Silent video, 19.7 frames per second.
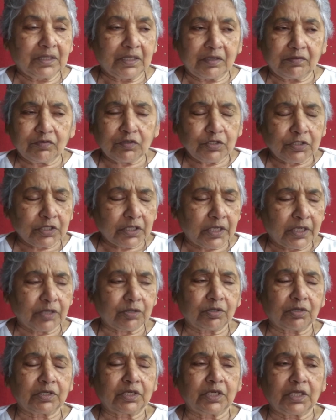There was
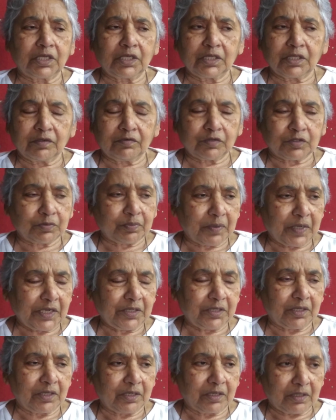security, there was
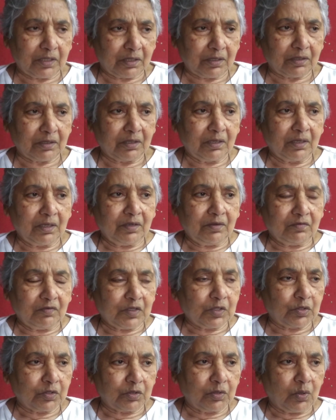plenty.
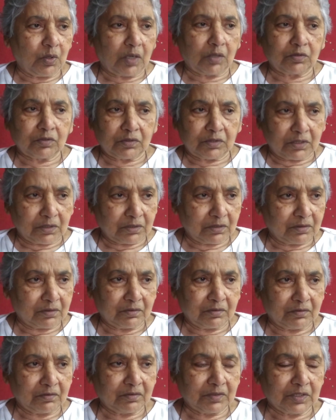You could go out
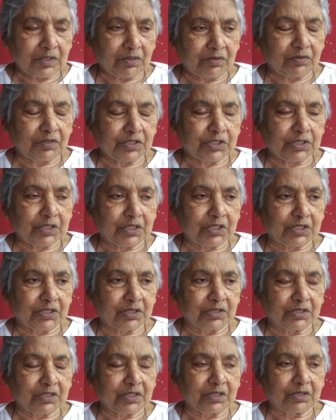without
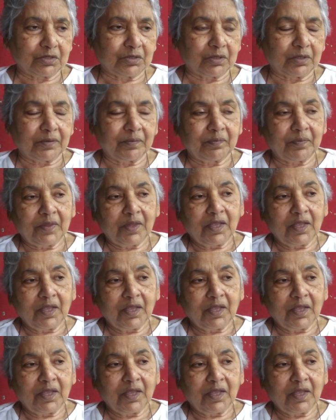restrictions and so on.